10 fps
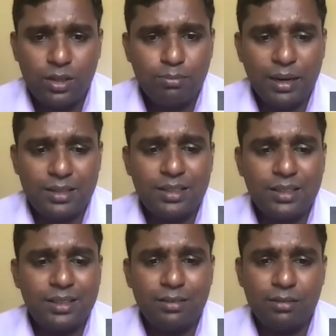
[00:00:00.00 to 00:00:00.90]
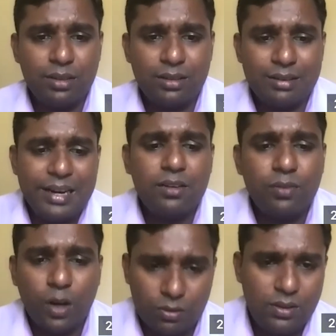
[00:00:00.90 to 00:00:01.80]
but the relative
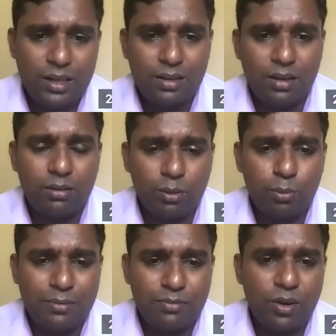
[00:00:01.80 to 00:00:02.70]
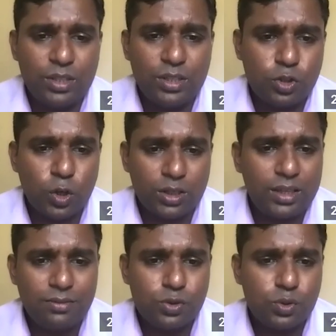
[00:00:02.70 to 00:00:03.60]
oxygen uh, blood flow is not enough.